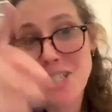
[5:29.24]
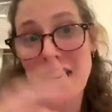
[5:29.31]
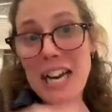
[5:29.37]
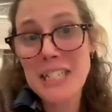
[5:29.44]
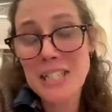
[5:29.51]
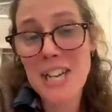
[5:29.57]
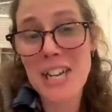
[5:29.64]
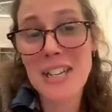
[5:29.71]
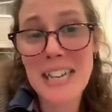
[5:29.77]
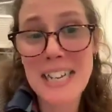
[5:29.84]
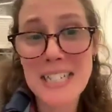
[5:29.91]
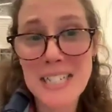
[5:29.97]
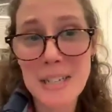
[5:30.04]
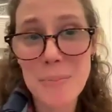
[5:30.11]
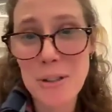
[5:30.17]
she, as
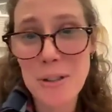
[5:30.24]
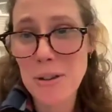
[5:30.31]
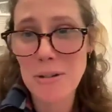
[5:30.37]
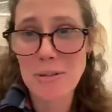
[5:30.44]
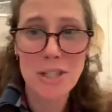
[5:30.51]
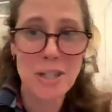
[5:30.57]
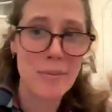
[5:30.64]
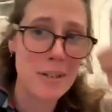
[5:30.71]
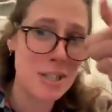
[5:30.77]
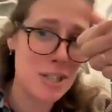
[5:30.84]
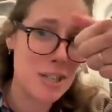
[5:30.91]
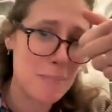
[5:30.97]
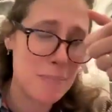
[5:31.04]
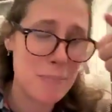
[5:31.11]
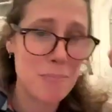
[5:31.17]
Colette did with you, she
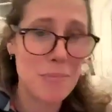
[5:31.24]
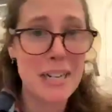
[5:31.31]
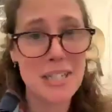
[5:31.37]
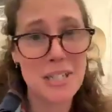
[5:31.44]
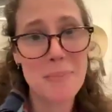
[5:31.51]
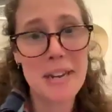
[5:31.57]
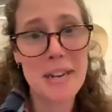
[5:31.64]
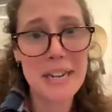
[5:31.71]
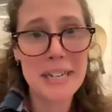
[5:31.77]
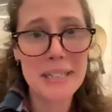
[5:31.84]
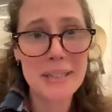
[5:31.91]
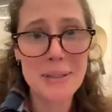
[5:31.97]
reached up and blessed me. And